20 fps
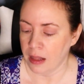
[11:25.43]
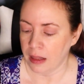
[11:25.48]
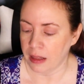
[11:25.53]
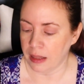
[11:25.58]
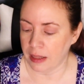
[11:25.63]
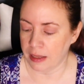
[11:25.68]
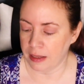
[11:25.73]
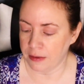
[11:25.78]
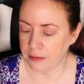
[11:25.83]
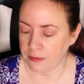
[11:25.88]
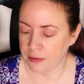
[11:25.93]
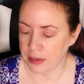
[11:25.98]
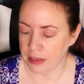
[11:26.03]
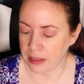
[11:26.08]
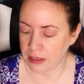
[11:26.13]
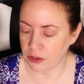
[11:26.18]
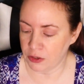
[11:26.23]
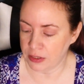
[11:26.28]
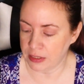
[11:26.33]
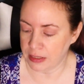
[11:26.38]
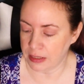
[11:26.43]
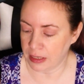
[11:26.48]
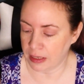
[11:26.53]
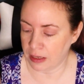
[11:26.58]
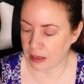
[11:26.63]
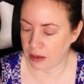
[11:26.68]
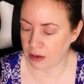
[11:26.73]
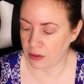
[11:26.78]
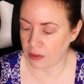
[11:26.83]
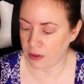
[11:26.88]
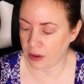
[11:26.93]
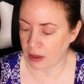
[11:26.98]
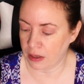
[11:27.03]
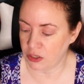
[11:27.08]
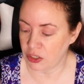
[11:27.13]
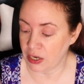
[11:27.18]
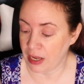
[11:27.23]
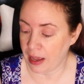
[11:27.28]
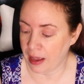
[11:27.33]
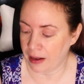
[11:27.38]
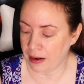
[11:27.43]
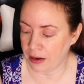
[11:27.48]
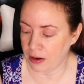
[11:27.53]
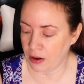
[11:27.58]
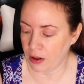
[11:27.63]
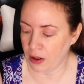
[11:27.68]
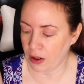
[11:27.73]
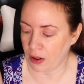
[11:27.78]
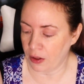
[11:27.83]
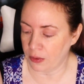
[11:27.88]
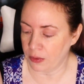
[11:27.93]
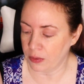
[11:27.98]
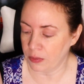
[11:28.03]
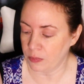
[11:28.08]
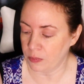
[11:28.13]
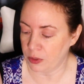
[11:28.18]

Liv Henderson thought she had it all.